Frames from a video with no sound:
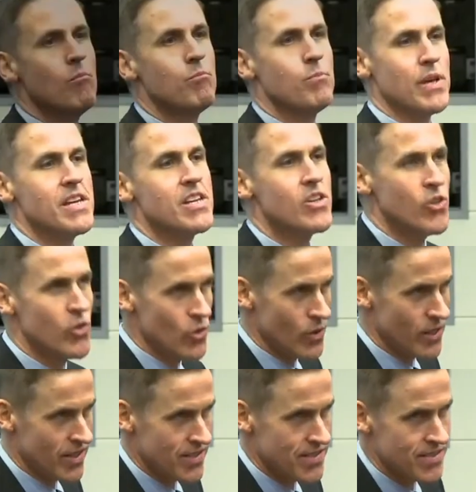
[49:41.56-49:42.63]
Be
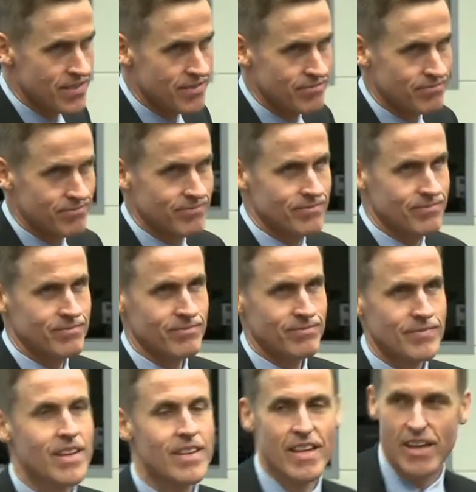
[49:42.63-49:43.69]
curious.
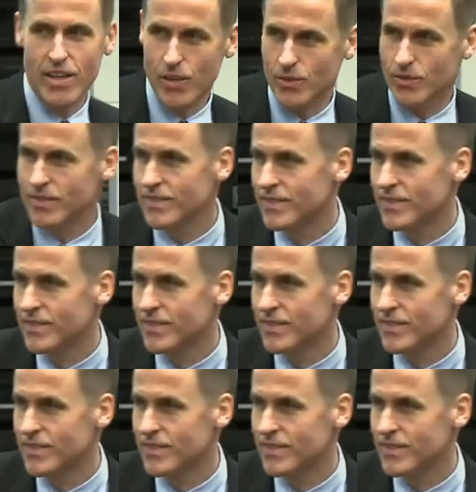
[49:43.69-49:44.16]
Thank you.